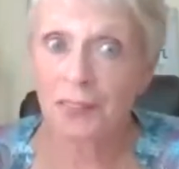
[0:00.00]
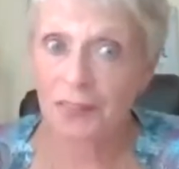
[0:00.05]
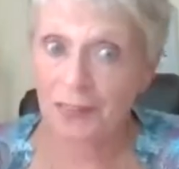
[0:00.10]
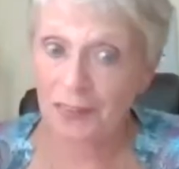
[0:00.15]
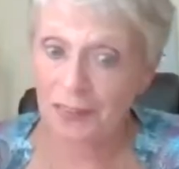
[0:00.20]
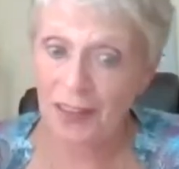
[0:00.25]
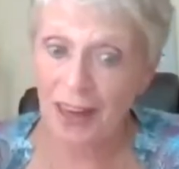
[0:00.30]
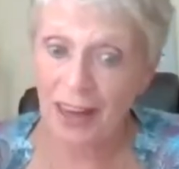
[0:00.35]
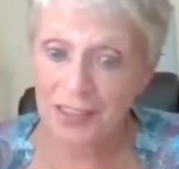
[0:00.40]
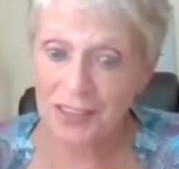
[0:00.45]

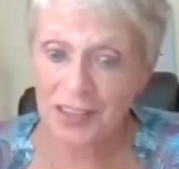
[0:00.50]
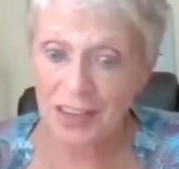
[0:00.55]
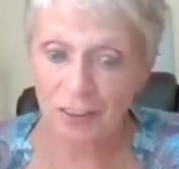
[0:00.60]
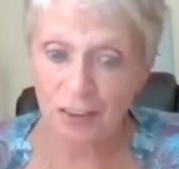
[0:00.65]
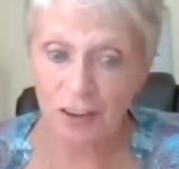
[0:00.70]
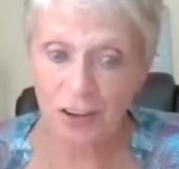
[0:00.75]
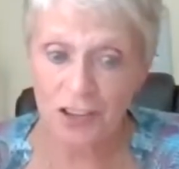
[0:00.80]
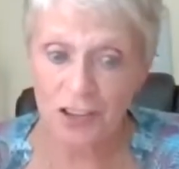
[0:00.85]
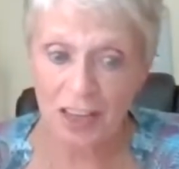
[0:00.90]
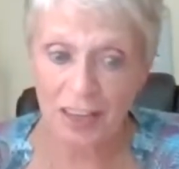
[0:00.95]

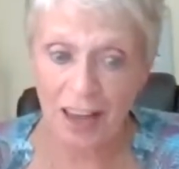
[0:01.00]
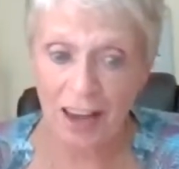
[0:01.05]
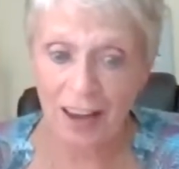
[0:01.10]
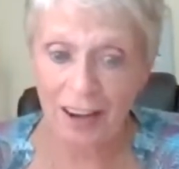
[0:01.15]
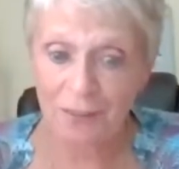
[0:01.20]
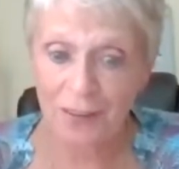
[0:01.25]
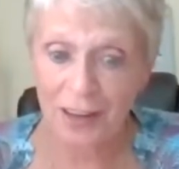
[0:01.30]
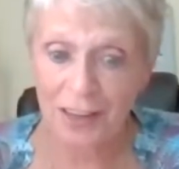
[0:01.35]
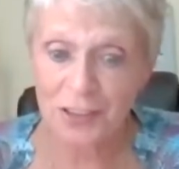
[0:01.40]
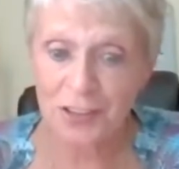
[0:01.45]
there's a lot
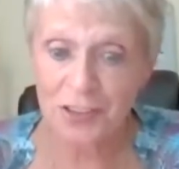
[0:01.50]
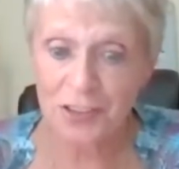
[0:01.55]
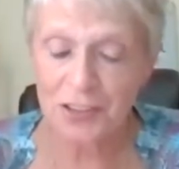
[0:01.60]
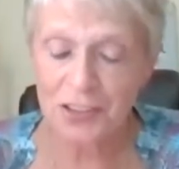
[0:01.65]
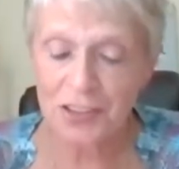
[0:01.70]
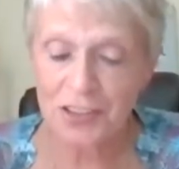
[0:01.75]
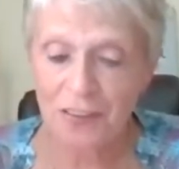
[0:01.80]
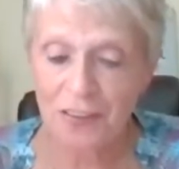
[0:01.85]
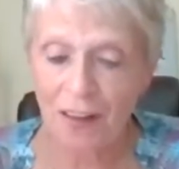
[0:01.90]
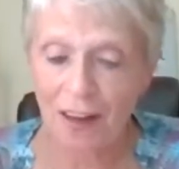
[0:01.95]
of answers
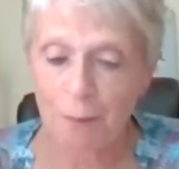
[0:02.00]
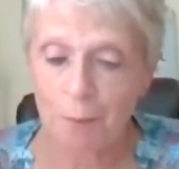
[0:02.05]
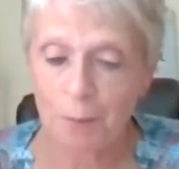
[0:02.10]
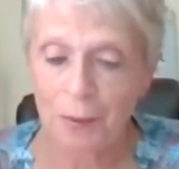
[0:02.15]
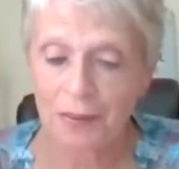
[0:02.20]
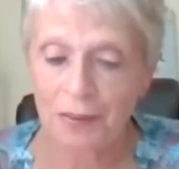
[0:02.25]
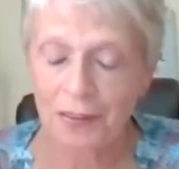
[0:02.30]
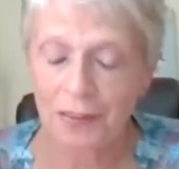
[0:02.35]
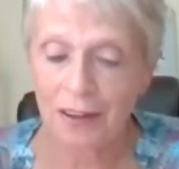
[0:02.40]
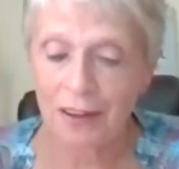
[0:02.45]
to that,
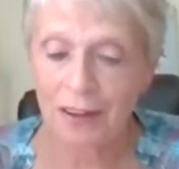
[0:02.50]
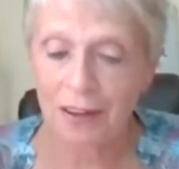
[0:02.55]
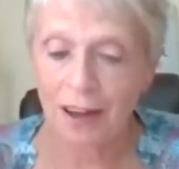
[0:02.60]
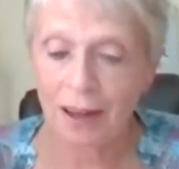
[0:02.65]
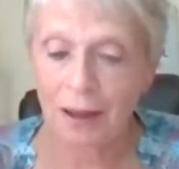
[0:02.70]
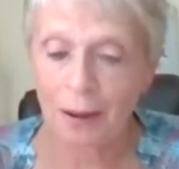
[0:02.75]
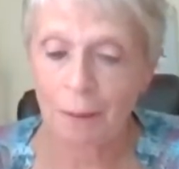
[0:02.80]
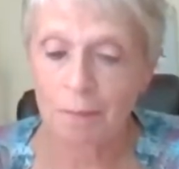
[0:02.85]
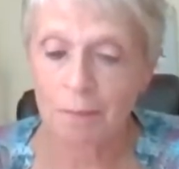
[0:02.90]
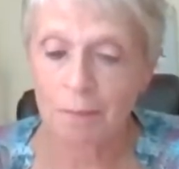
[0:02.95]
but
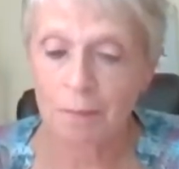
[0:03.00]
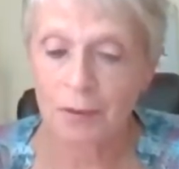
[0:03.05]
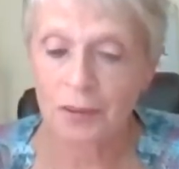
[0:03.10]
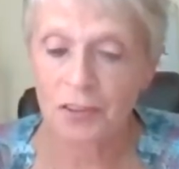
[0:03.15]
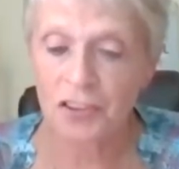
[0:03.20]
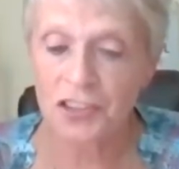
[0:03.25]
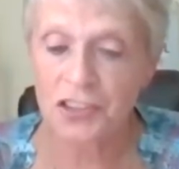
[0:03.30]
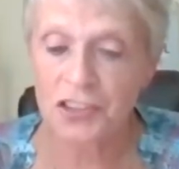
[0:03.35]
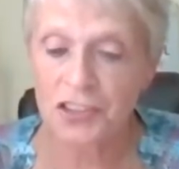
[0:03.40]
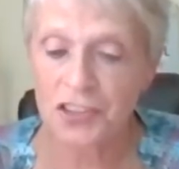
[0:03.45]

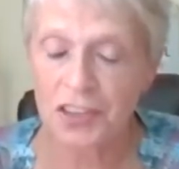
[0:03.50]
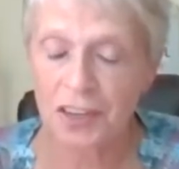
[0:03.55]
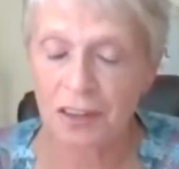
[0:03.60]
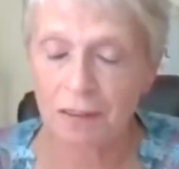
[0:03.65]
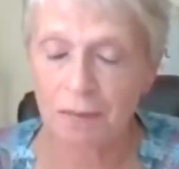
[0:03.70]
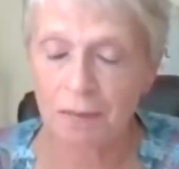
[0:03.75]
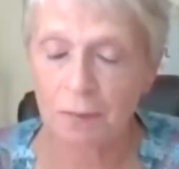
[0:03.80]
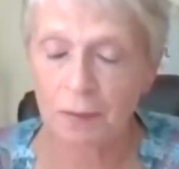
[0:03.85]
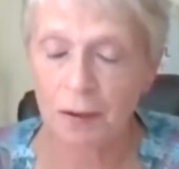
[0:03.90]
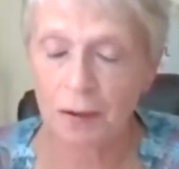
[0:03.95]
just to
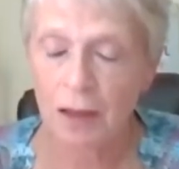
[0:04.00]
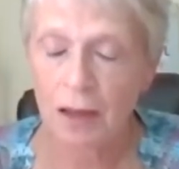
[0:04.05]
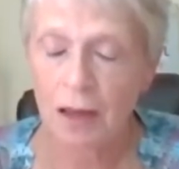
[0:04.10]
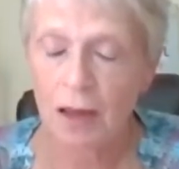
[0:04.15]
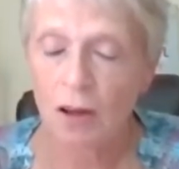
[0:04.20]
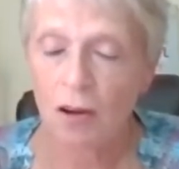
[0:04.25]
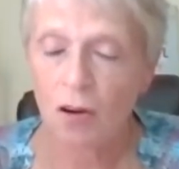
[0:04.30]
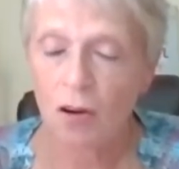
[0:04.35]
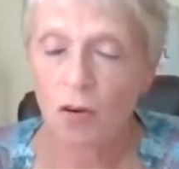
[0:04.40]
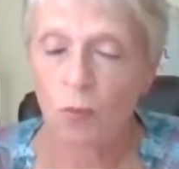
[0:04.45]

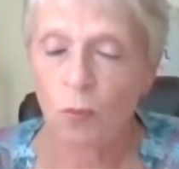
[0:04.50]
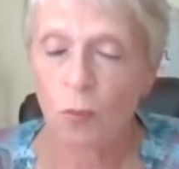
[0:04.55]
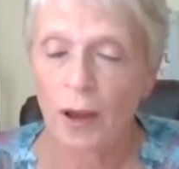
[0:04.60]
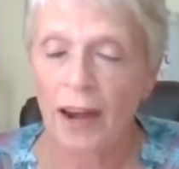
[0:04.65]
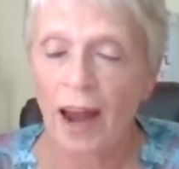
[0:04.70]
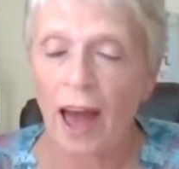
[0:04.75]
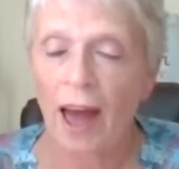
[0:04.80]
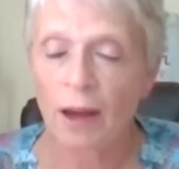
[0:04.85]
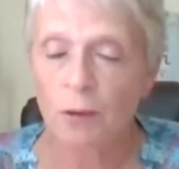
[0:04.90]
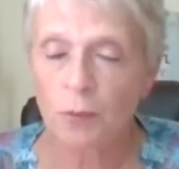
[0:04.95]
when
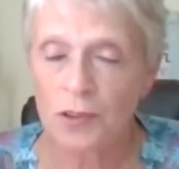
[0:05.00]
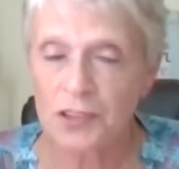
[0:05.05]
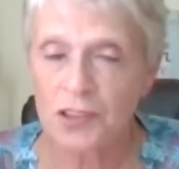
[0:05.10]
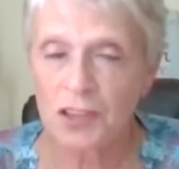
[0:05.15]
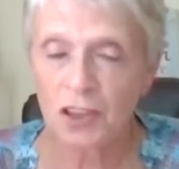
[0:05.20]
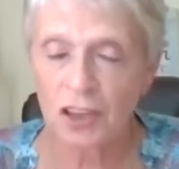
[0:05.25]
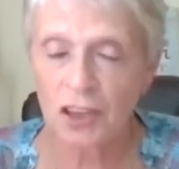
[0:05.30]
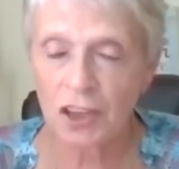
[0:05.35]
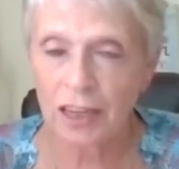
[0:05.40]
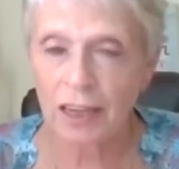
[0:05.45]
I was
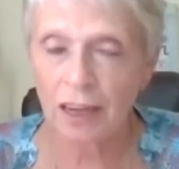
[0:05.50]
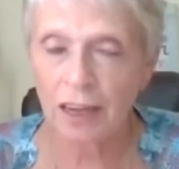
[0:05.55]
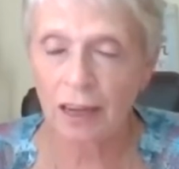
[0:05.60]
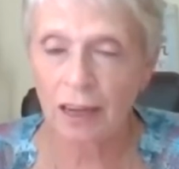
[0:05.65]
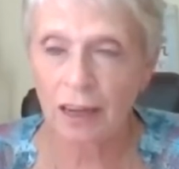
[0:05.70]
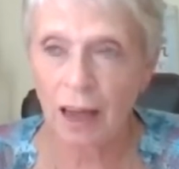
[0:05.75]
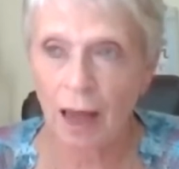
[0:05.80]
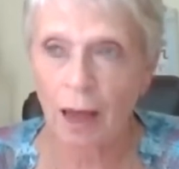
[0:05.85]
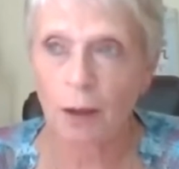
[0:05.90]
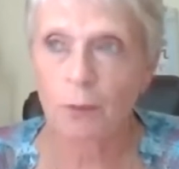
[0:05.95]

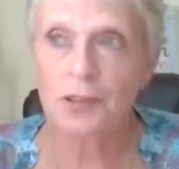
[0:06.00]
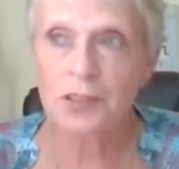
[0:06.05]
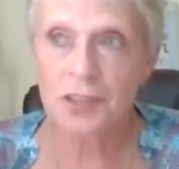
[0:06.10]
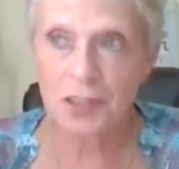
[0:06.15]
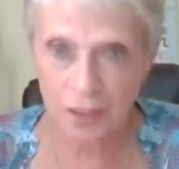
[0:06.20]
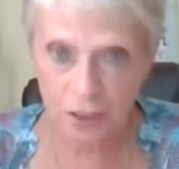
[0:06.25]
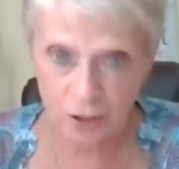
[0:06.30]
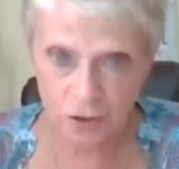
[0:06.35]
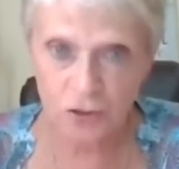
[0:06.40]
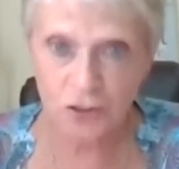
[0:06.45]
looking, I was in
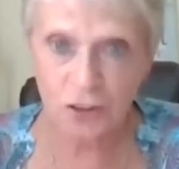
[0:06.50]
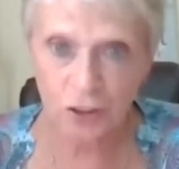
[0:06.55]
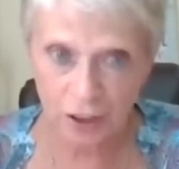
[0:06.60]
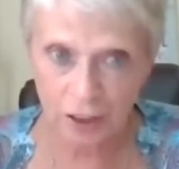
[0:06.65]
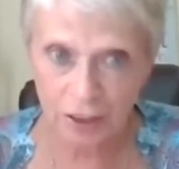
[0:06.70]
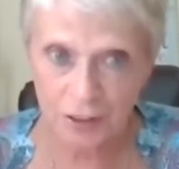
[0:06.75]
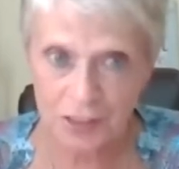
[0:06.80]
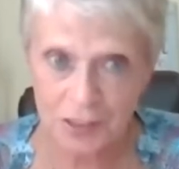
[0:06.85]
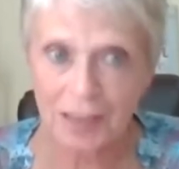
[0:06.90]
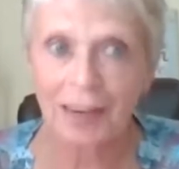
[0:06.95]

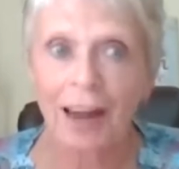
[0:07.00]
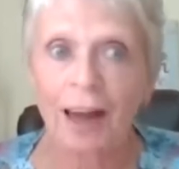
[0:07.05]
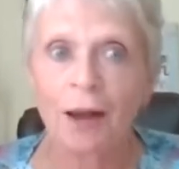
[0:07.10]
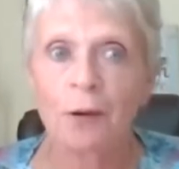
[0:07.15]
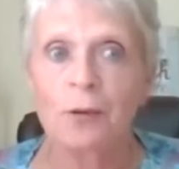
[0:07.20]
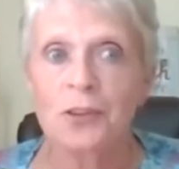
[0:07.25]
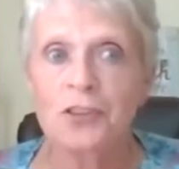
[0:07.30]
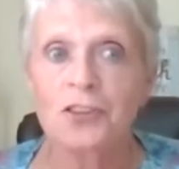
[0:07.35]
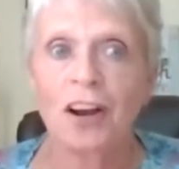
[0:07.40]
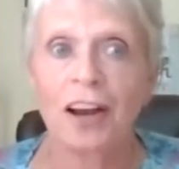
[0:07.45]
insurance and I
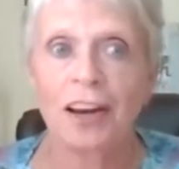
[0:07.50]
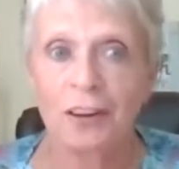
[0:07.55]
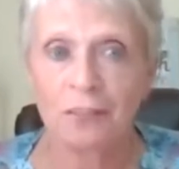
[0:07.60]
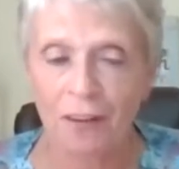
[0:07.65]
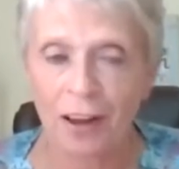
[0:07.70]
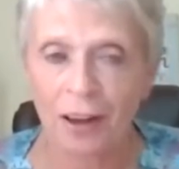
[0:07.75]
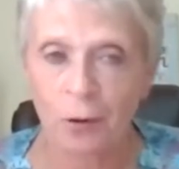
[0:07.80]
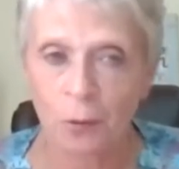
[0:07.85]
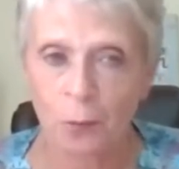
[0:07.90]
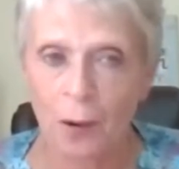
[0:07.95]
was trying to
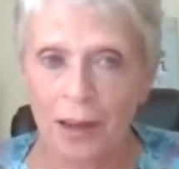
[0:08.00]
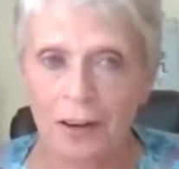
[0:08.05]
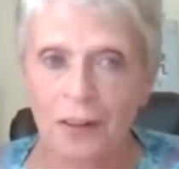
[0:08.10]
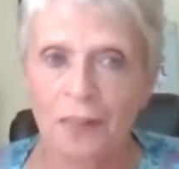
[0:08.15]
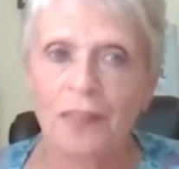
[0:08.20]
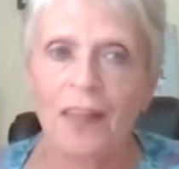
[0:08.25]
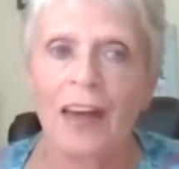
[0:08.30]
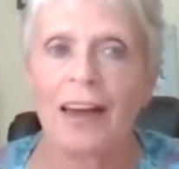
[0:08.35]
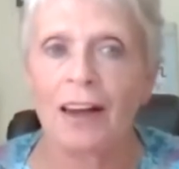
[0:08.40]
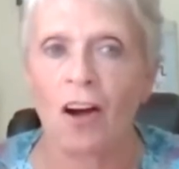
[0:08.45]
find a way to
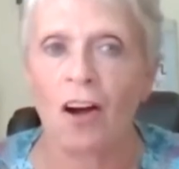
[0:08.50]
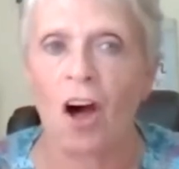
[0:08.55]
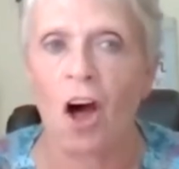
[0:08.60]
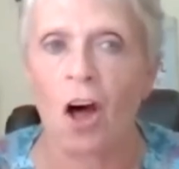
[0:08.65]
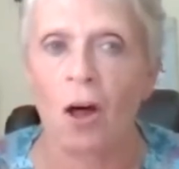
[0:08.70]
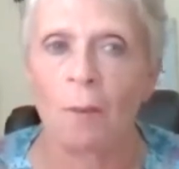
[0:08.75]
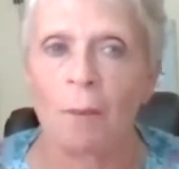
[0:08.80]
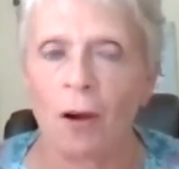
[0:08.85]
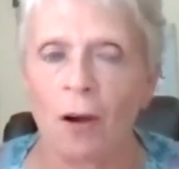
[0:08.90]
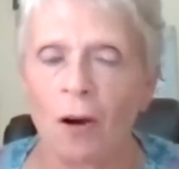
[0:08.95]
thank
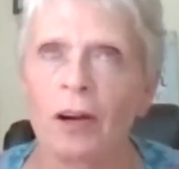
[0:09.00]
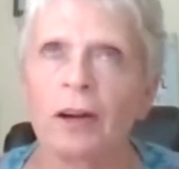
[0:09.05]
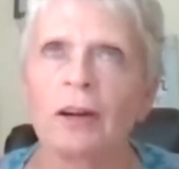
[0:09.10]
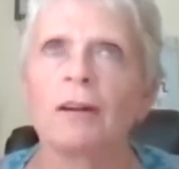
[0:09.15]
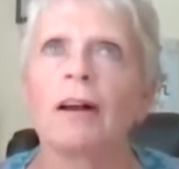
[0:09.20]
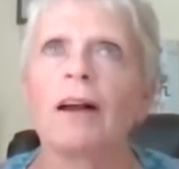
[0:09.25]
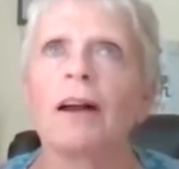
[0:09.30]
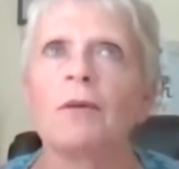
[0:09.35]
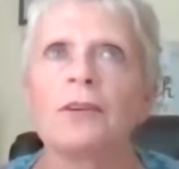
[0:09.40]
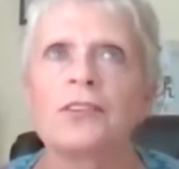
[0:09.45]
or
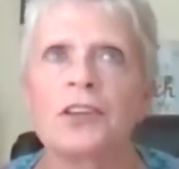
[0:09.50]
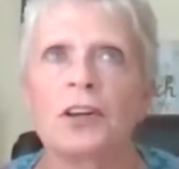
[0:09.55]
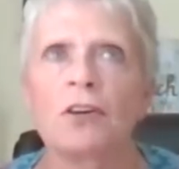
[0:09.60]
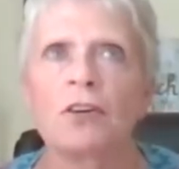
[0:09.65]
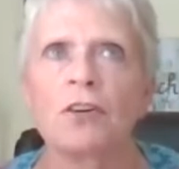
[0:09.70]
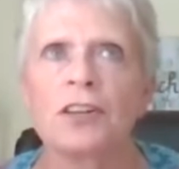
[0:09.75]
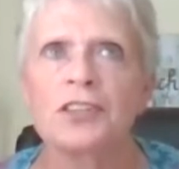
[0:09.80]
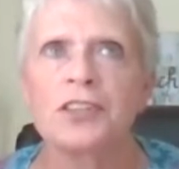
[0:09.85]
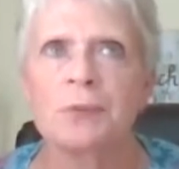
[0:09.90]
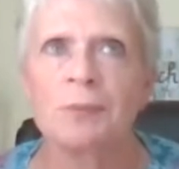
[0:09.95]
it was
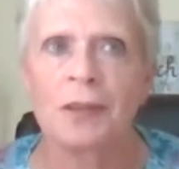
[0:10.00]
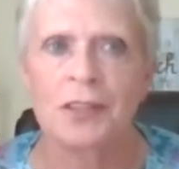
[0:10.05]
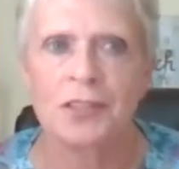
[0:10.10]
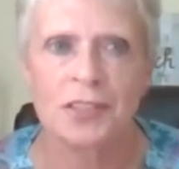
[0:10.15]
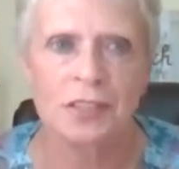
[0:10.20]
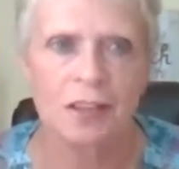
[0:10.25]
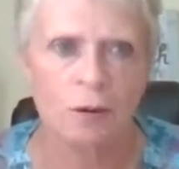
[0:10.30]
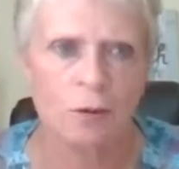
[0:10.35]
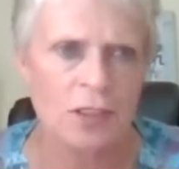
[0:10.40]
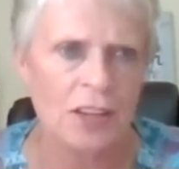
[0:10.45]

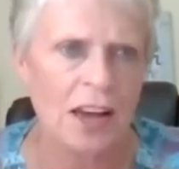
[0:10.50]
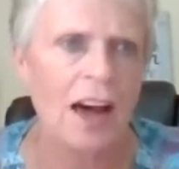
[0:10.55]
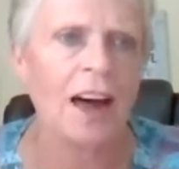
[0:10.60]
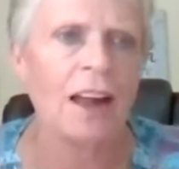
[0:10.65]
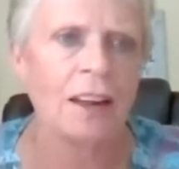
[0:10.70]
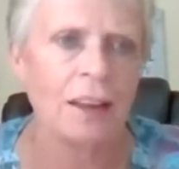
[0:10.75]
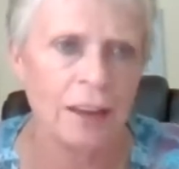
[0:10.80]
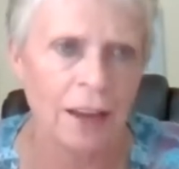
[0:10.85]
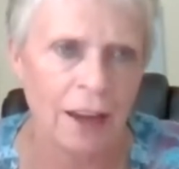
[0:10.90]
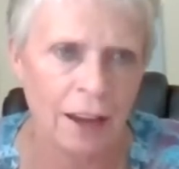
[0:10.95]
a
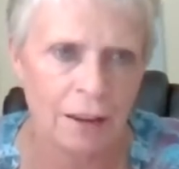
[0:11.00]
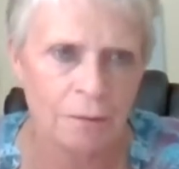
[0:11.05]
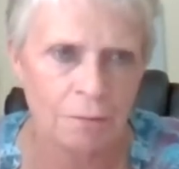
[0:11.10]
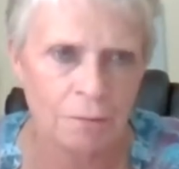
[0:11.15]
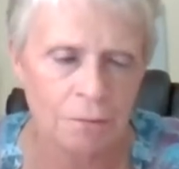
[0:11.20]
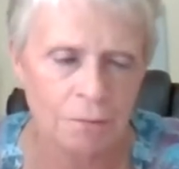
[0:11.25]
holiday.